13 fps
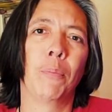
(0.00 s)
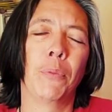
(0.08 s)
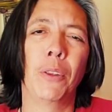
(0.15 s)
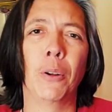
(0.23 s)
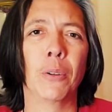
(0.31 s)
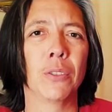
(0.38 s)

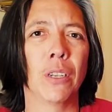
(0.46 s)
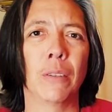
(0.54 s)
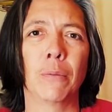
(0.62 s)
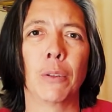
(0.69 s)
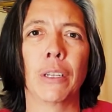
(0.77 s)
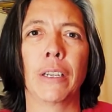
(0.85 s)
you know, it's
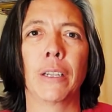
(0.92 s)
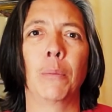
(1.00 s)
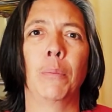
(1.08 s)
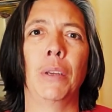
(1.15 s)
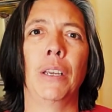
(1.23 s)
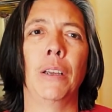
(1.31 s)
not really going to
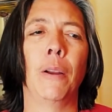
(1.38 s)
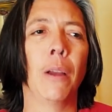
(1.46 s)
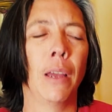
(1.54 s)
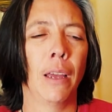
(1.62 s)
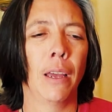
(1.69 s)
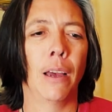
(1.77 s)
be
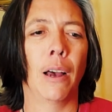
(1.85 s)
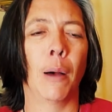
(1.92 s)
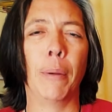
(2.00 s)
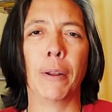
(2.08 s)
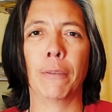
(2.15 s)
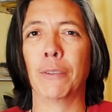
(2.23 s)

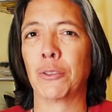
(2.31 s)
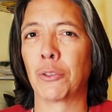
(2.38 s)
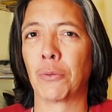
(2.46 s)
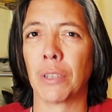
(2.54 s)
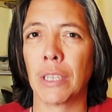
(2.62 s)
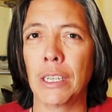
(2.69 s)
a
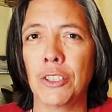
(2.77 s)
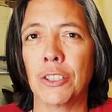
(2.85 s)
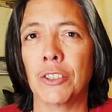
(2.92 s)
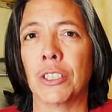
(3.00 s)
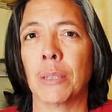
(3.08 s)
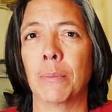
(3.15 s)
beneficial
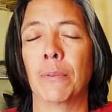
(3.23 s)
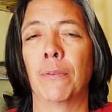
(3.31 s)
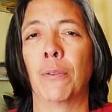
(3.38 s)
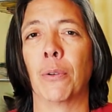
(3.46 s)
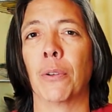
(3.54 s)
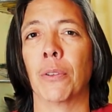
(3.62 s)
relationship
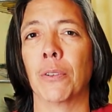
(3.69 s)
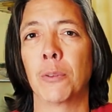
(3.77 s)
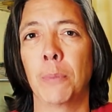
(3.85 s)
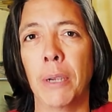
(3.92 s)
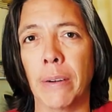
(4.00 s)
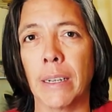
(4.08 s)
for the
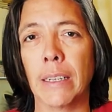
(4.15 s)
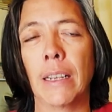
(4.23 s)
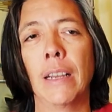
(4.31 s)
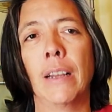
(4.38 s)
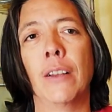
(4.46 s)
spirit.